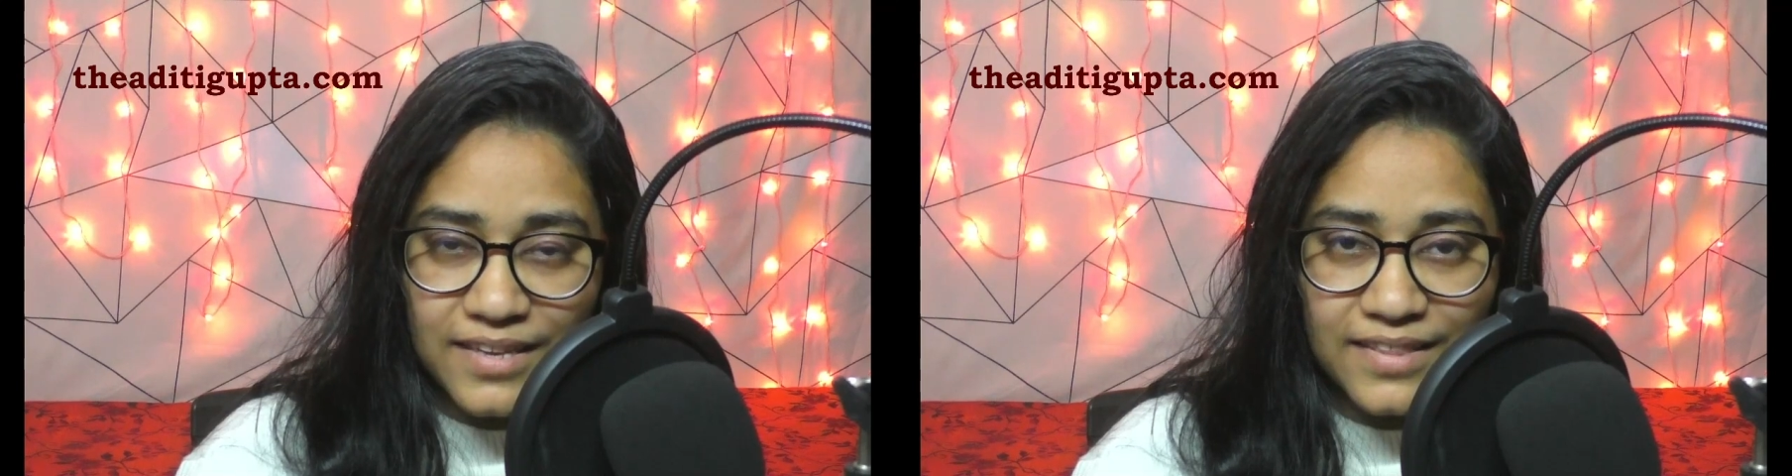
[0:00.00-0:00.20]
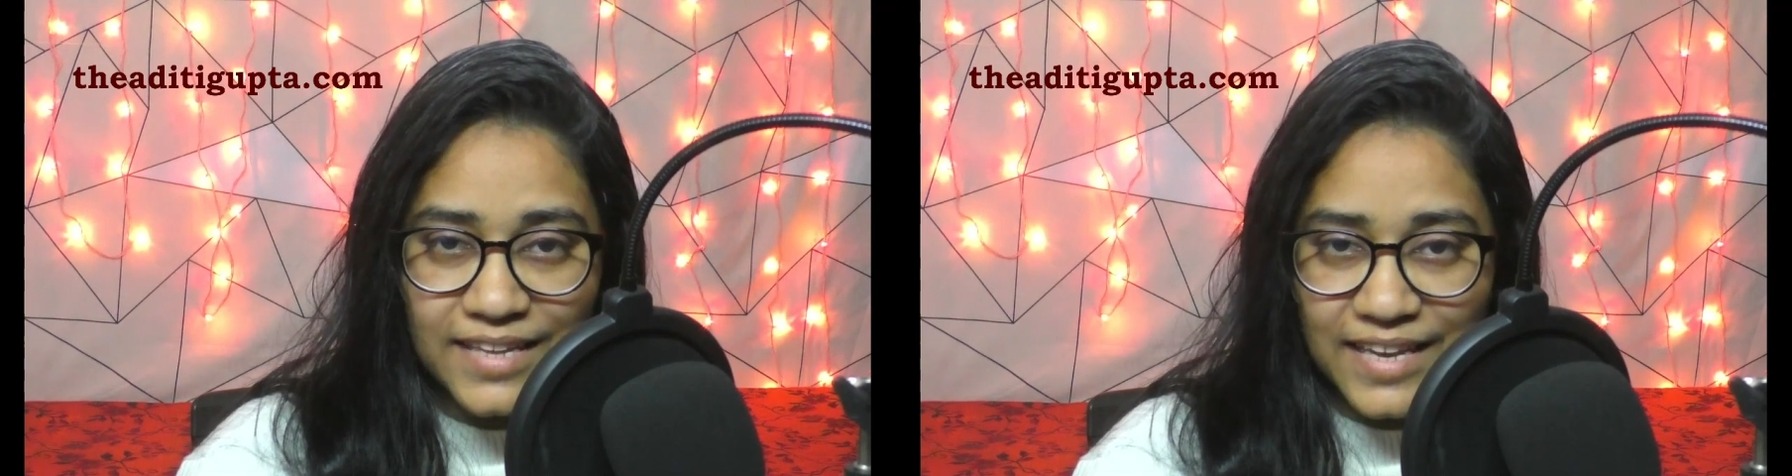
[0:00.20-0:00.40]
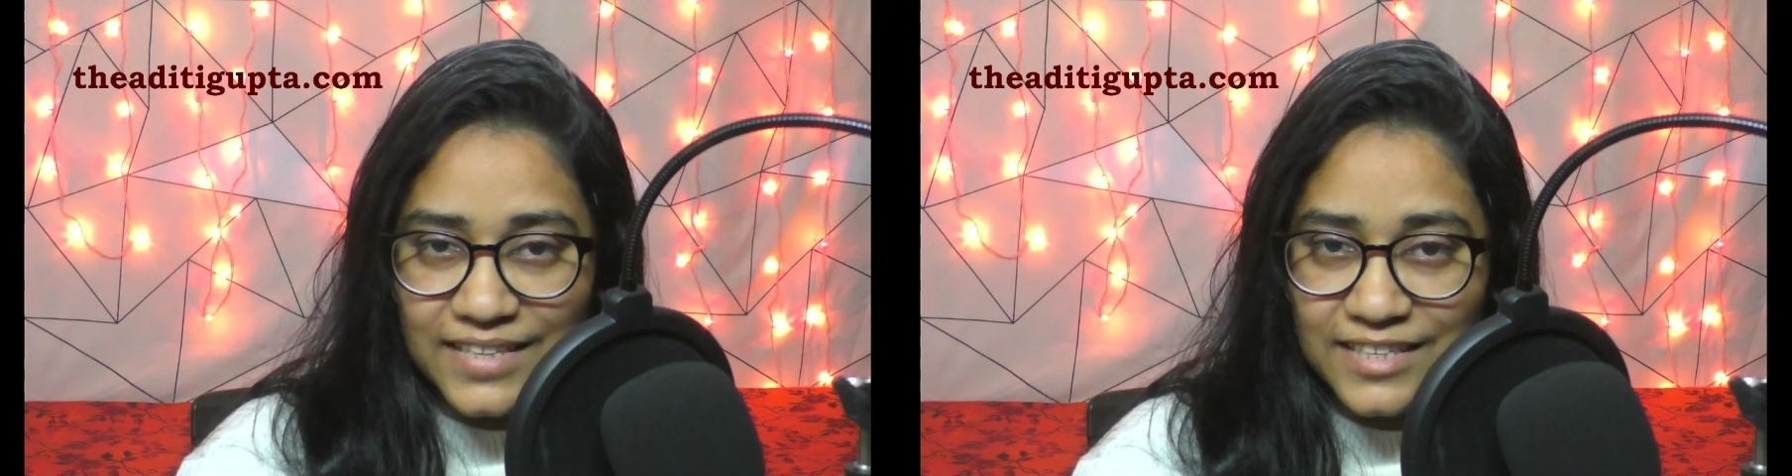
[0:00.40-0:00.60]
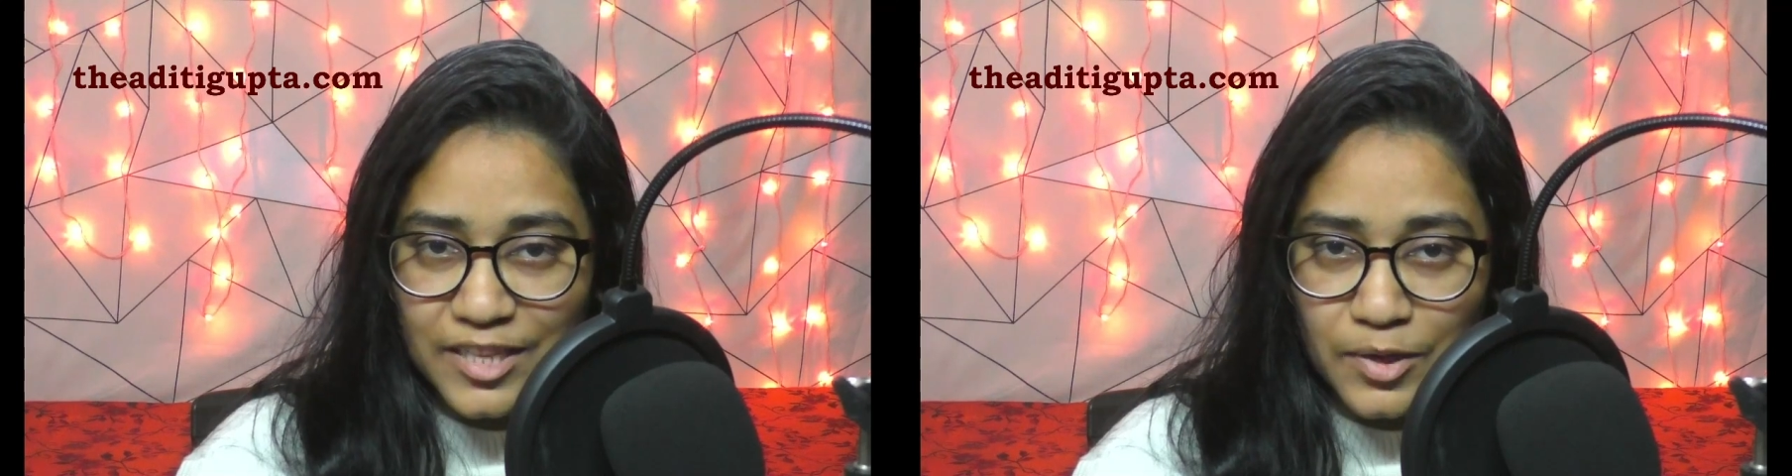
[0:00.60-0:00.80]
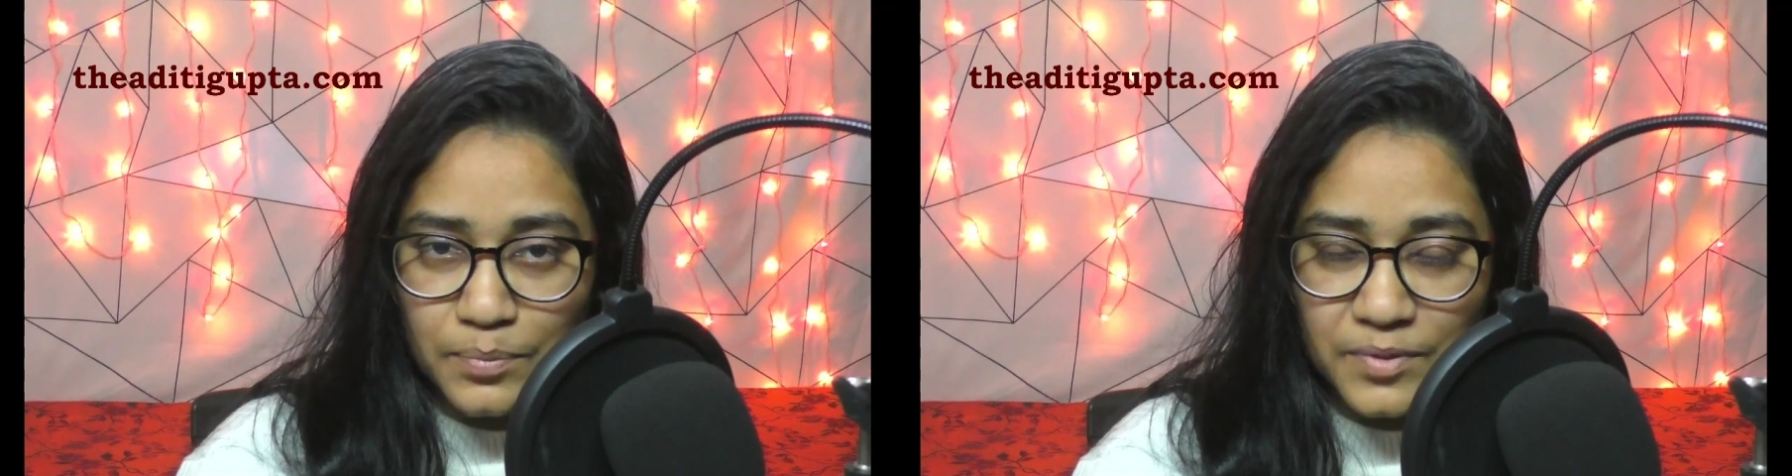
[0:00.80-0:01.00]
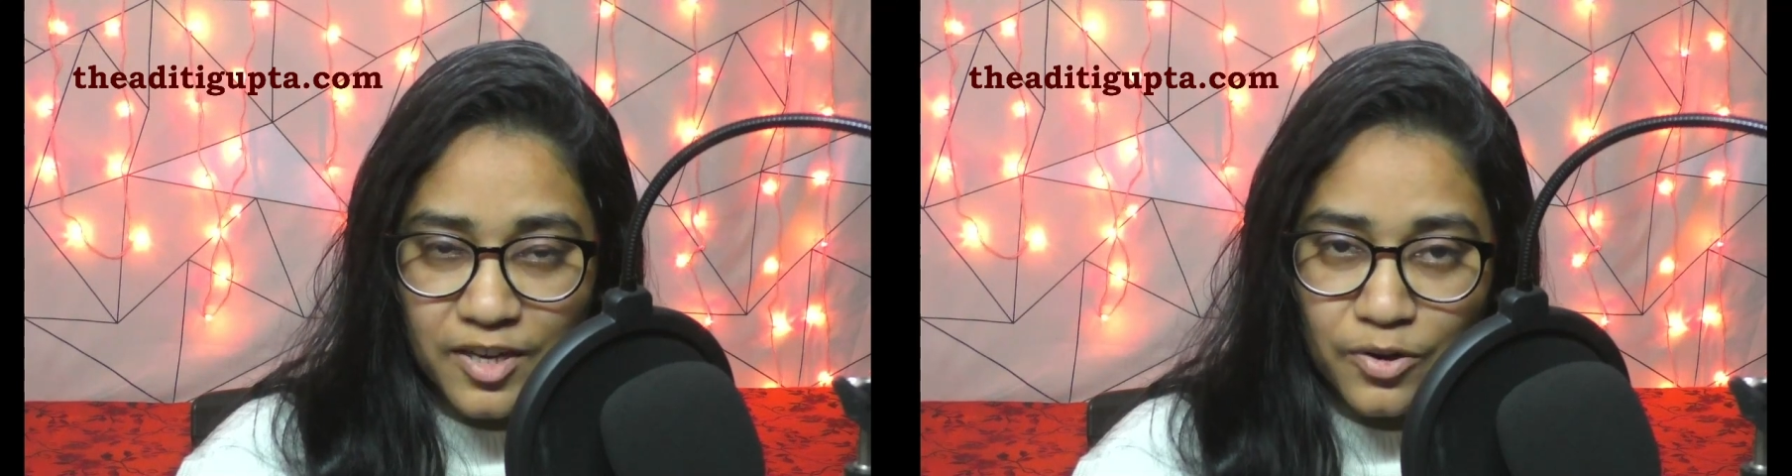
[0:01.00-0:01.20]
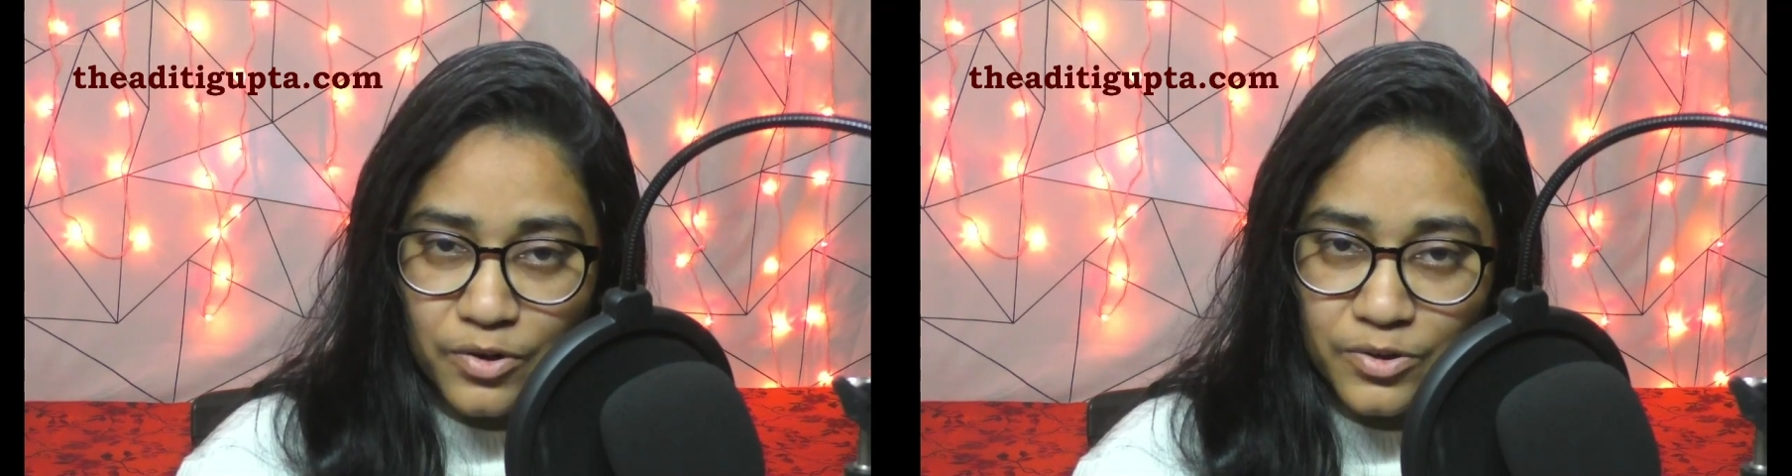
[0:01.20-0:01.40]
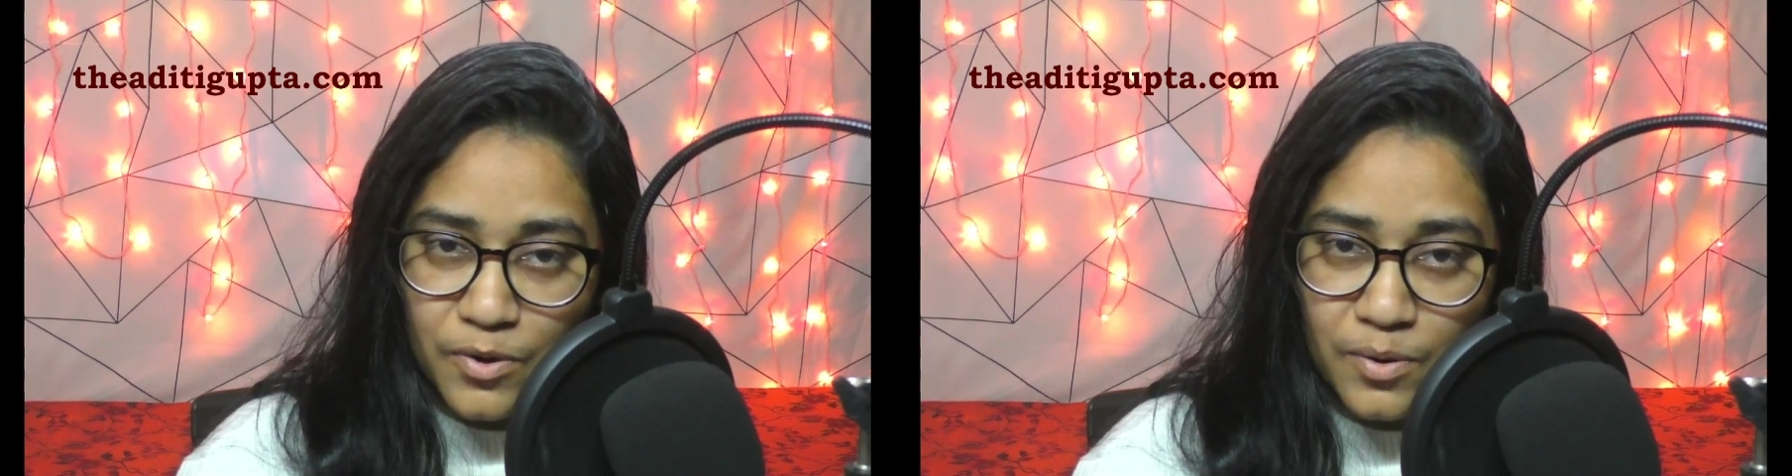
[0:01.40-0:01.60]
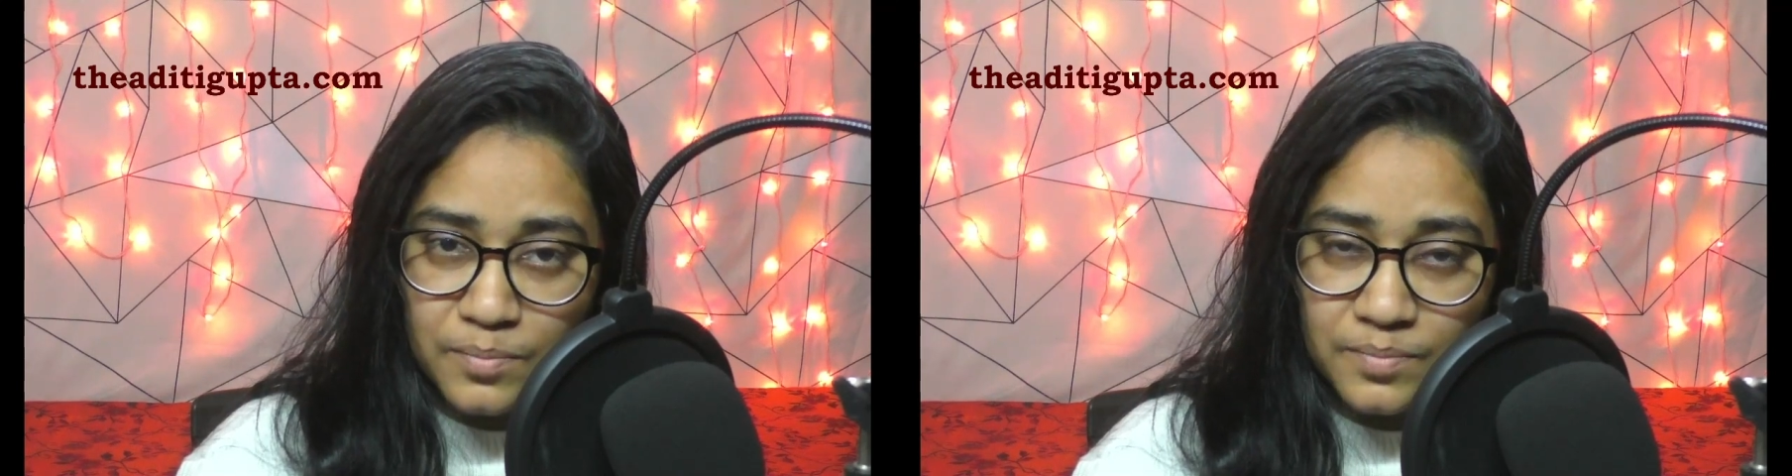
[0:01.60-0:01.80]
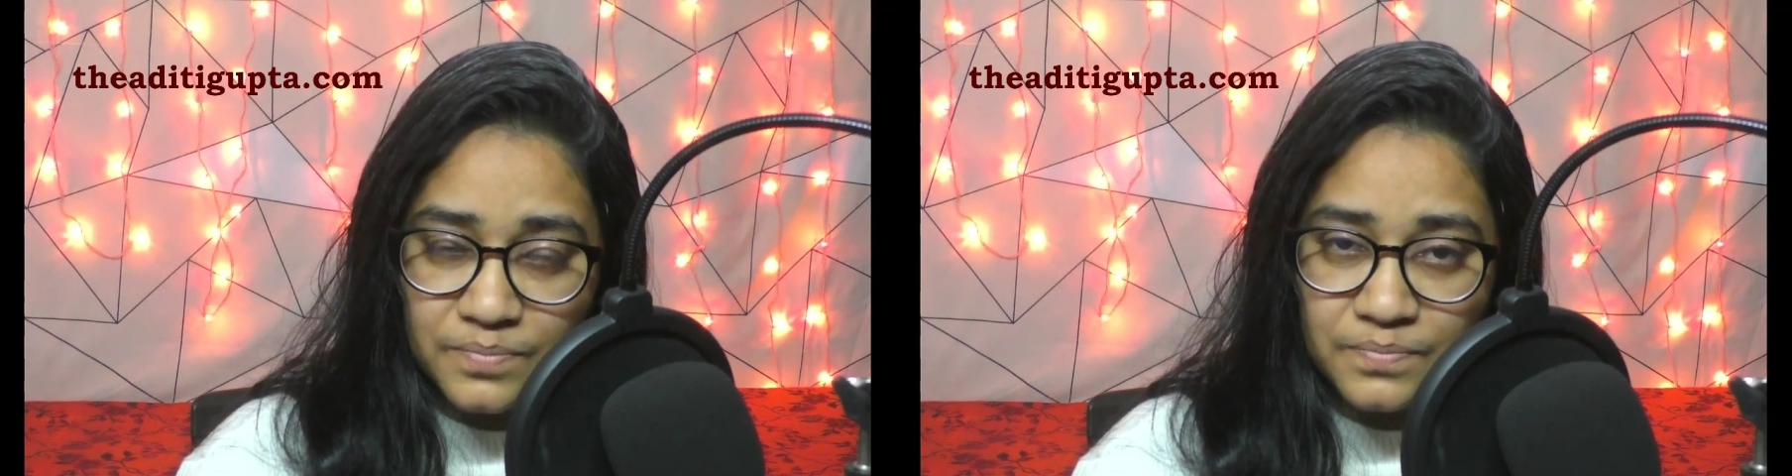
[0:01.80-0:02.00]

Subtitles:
theaditigupta.com,